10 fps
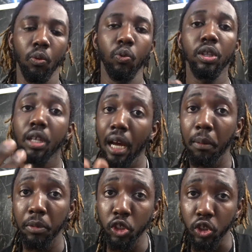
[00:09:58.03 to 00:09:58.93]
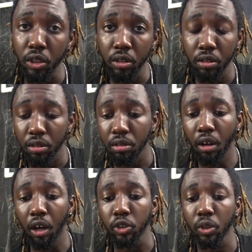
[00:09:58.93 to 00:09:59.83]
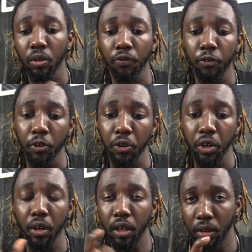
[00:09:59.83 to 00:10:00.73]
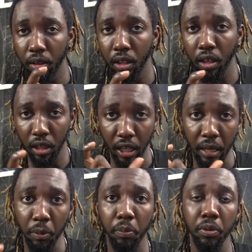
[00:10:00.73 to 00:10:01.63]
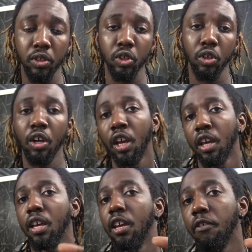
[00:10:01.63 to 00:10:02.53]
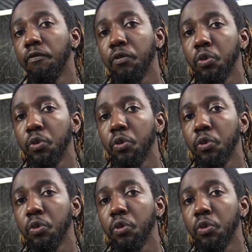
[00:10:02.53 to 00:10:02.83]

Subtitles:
One thing I'll mention also for the label printer, if